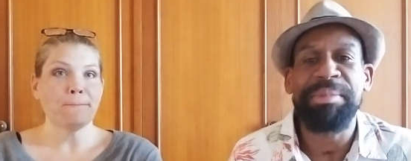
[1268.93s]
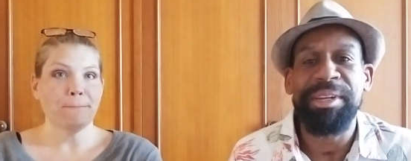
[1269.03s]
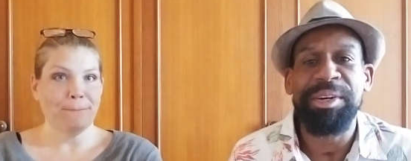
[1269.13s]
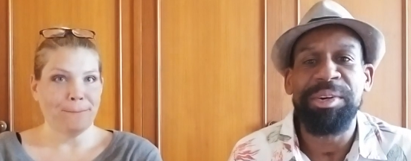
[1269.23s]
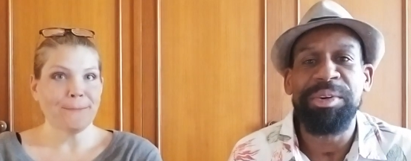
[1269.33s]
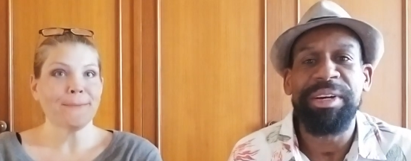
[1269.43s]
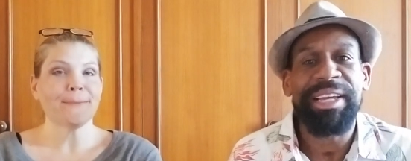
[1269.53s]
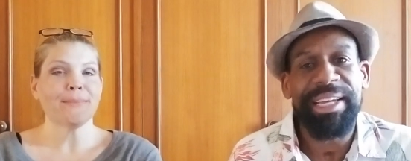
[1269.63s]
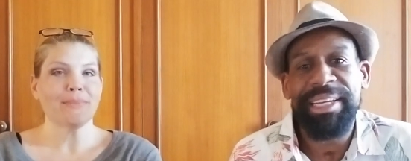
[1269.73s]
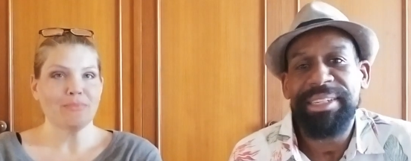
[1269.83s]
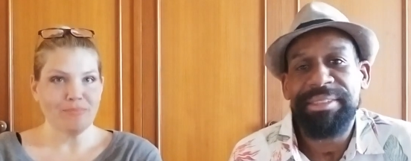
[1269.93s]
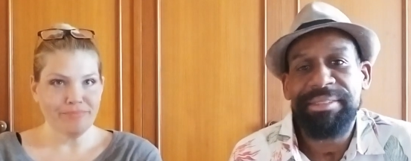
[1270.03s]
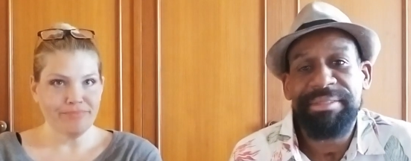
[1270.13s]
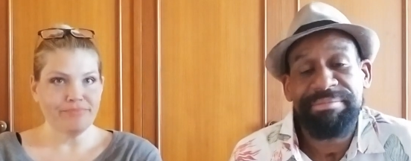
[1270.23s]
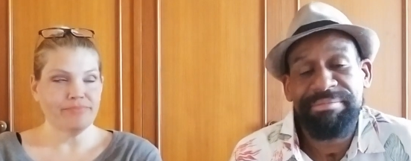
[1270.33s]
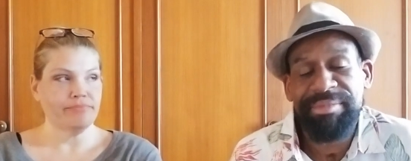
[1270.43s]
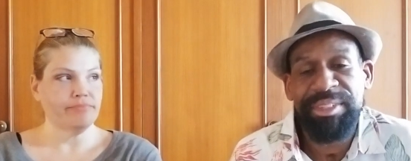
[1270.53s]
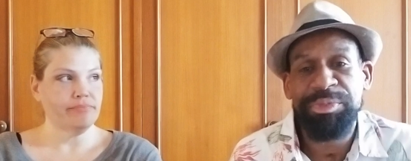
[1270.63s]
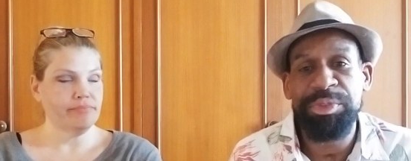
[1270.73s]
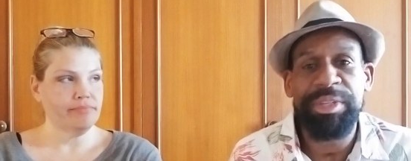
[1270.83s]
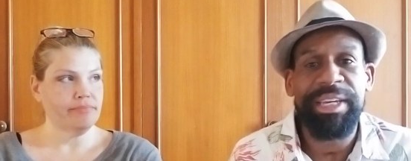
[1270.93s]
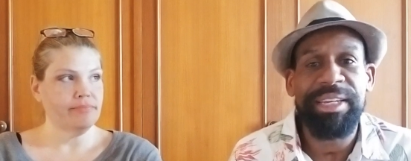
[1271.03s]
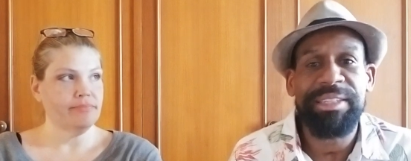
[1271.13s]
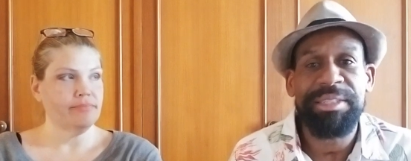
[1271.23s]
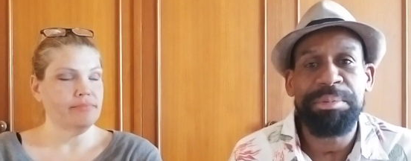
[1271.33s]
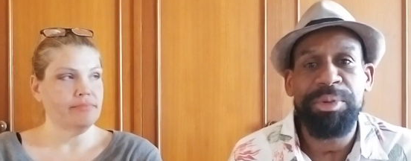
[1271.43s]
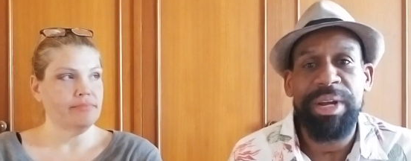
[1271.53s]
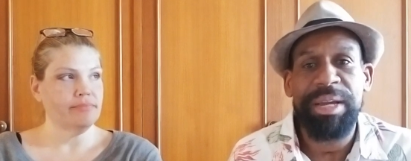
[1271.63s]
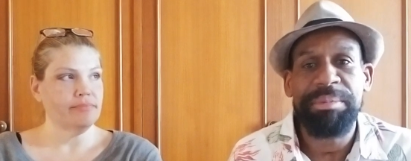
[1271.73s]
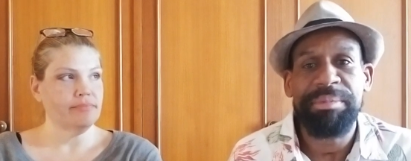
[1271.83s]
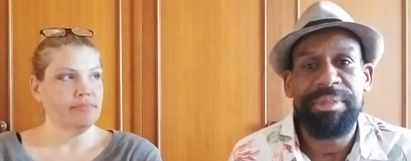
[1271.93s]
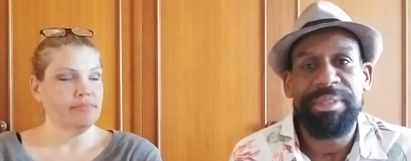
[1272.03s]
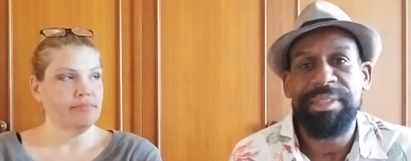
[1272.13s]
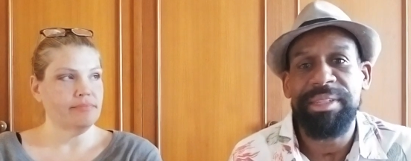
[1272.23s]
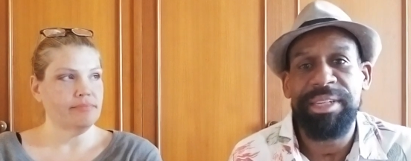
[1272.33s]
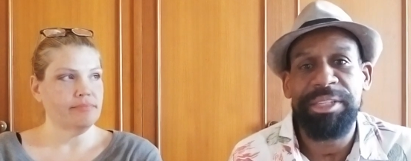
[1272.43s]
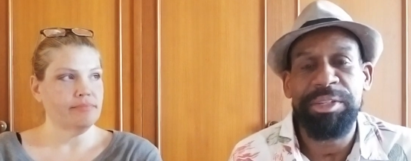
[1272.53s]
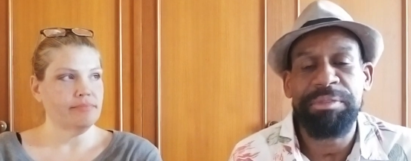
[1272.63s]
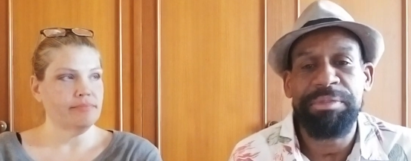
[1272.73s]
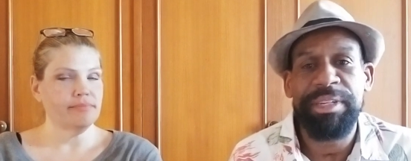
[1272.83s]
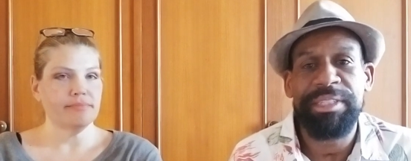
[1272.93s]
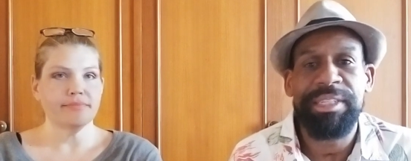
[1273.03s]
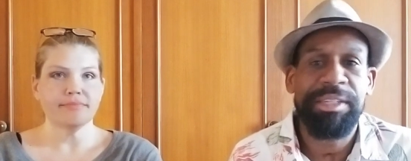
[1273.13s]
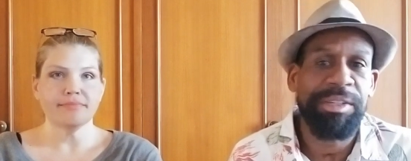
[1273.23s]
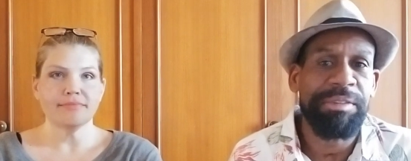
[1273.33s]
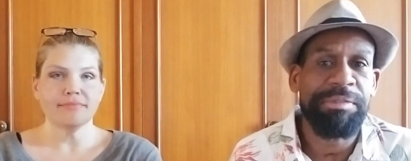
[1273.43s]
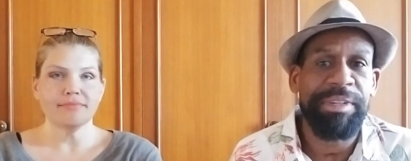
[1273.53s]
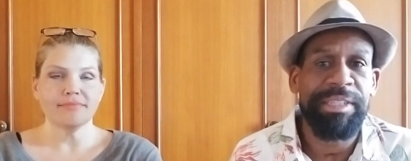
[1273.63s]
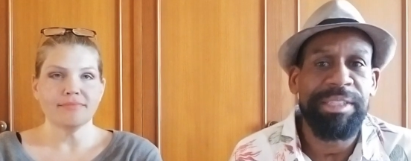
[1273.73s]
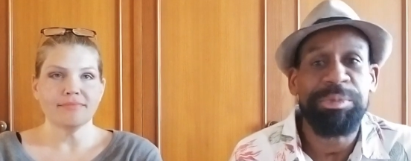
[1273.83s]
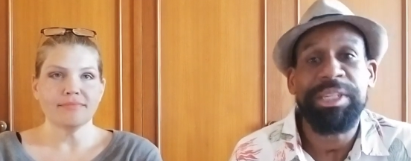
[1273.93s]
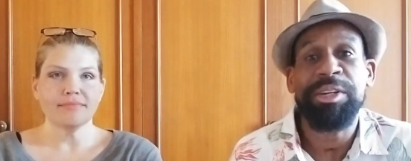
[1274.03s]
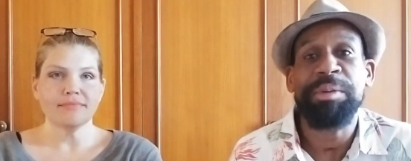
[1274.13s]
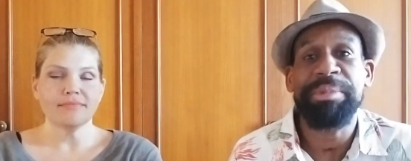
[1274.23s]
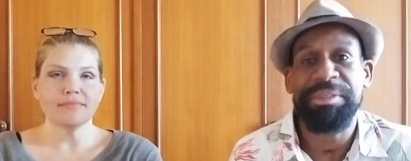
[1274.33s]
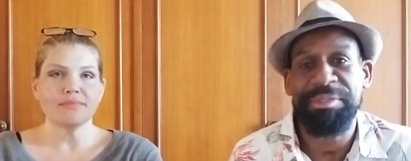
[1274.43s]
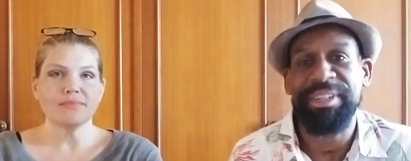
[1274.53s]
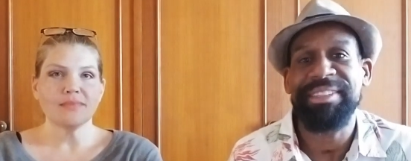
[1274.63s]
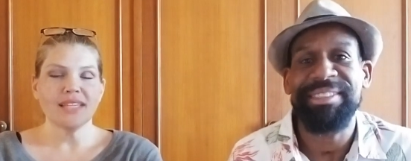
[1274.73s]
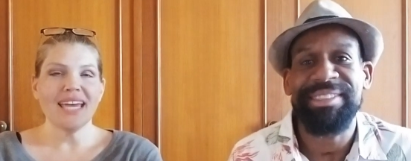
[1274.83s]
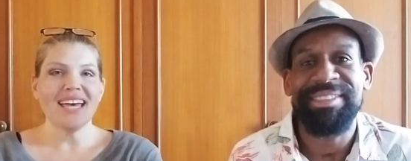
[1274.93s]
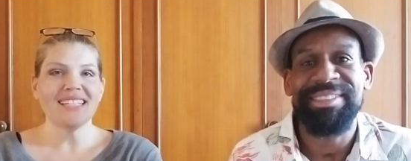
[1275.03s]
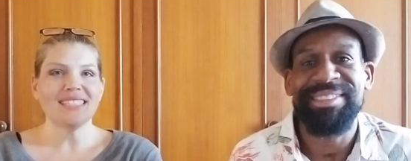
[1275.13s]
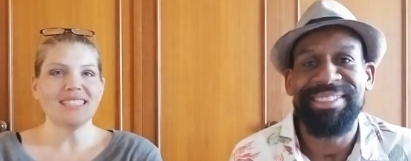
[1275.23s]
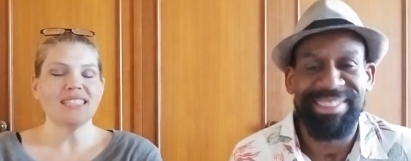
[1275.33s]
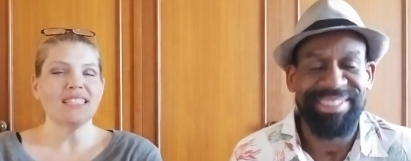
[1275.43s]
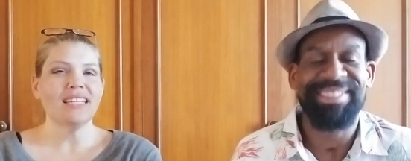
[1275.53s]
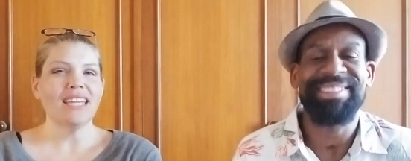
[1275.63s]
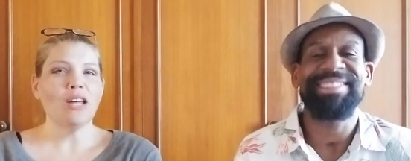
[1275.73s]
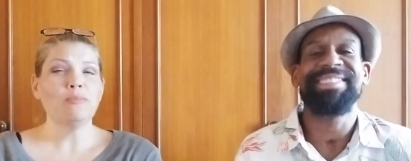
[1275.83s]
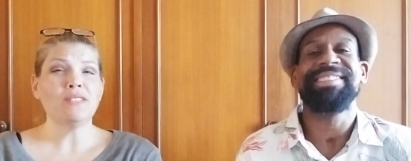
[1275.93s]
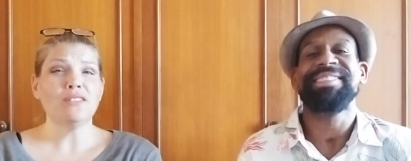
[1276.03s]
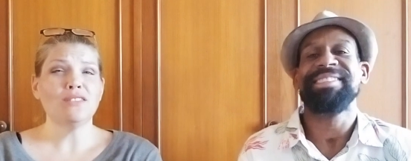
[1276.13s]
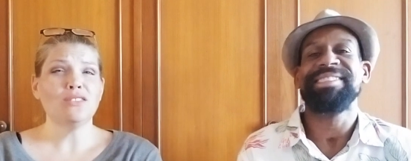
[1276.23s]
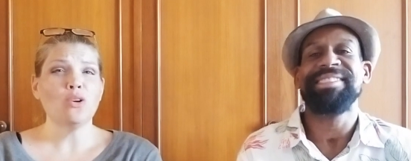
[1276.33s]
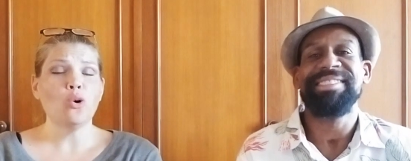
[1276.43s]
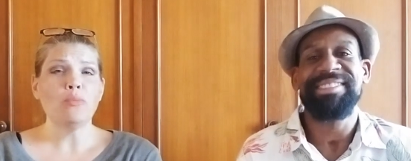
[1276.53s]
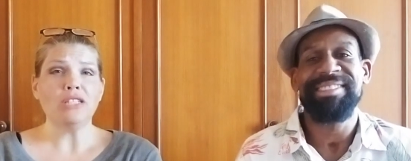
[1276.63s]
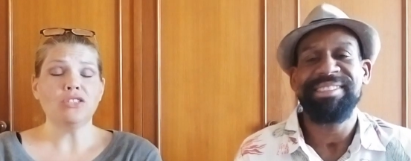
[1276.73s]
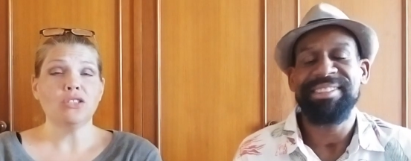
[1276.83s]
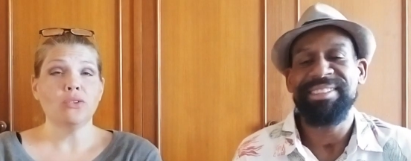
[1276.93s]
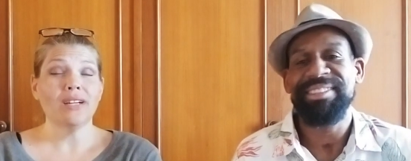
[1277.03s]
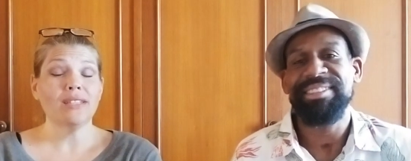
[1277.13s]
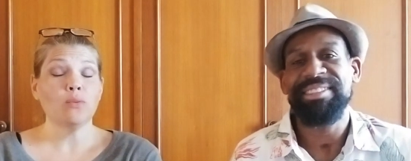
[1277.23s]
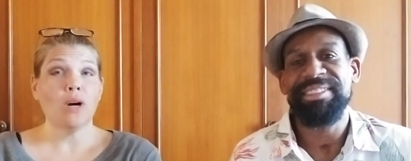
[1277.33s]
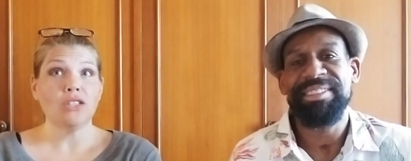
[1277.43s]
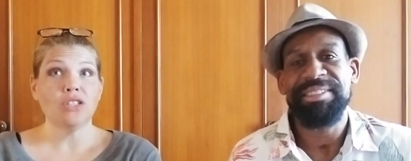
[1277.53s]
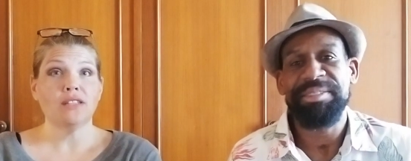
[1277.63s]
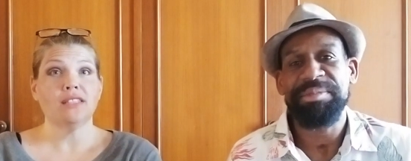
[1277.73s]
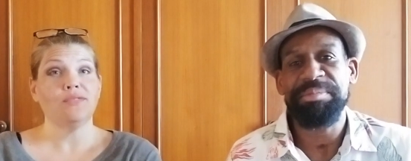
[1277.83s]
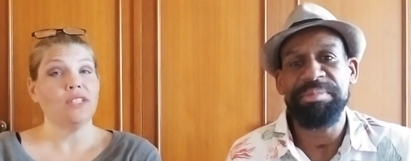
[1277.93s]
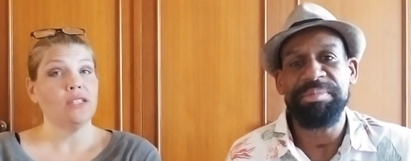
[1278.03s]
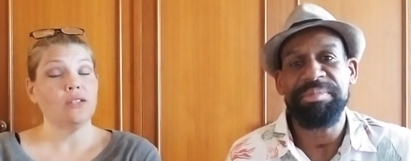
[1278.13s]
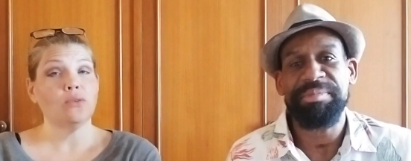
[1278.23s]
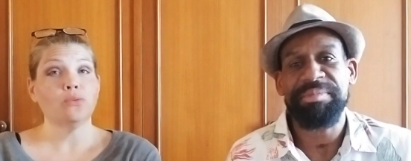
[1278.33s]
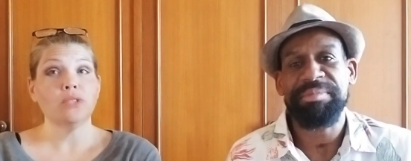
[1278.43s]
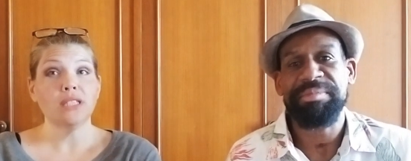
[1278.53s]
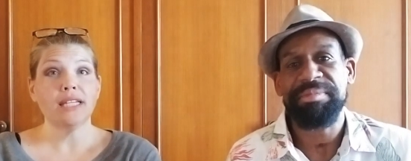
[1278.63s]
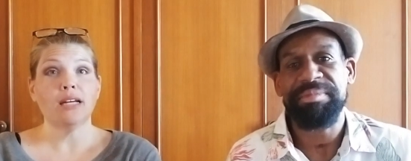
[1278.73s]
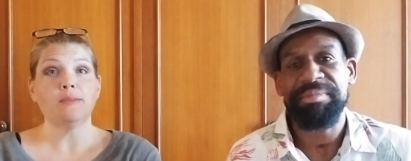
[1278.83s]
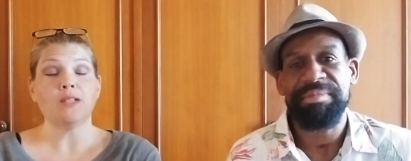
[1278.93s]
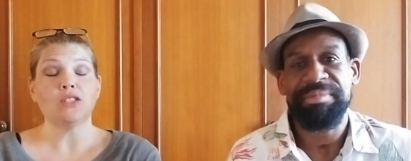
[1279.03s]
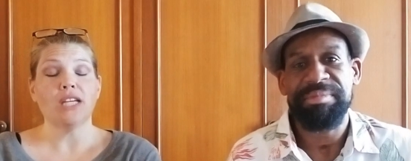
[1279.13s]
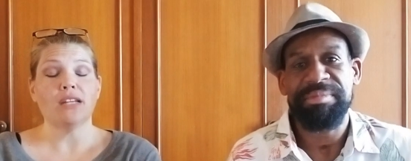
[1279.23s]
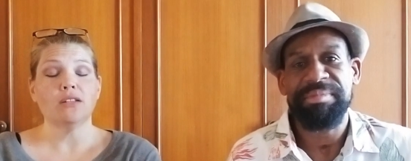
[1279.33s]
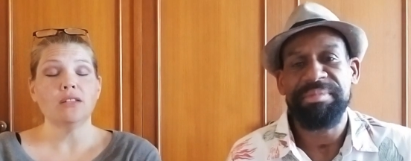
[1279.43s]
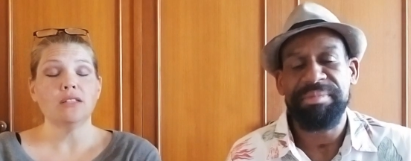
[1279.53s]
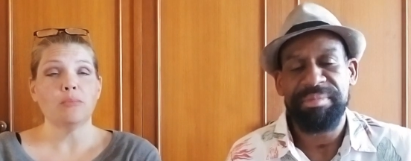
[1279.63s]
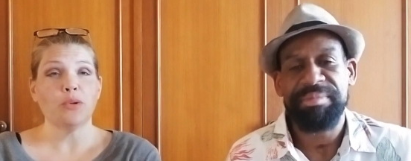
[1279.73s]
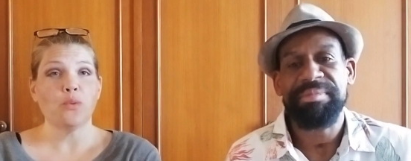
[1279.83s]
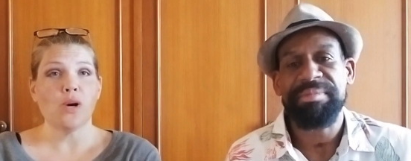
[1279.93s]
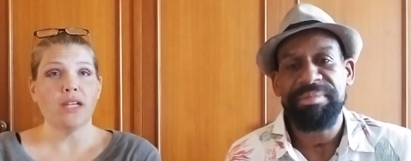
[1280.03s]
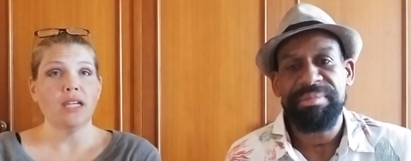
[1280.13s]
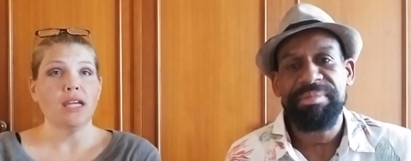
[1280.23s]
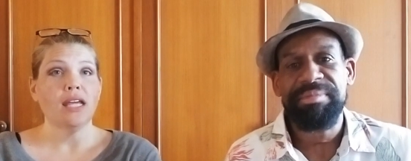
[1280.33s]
Speaker 1: below and if you can, subscribe. Let your friends tell your friends, and we can all be friends.
Speaker 2: Yes, it helps us so much. You guys watching this video really helps our channel, number one.